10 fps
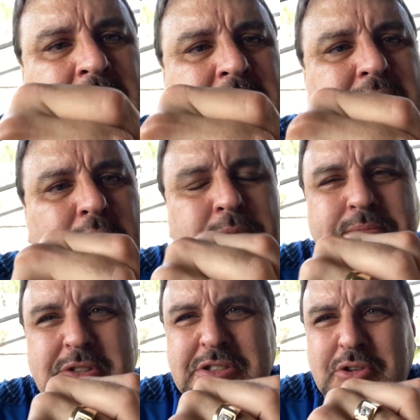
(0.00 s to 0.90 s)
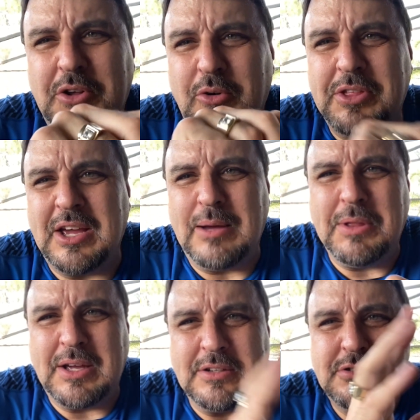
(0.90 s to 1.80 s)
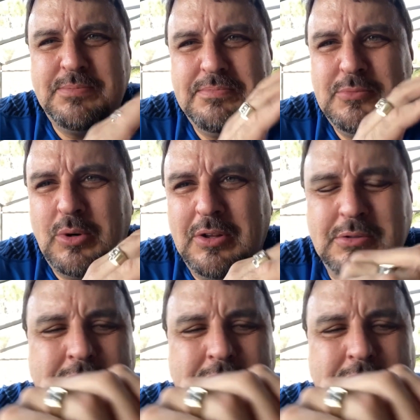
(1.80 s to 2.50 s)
So just so you don't think I'm like one of those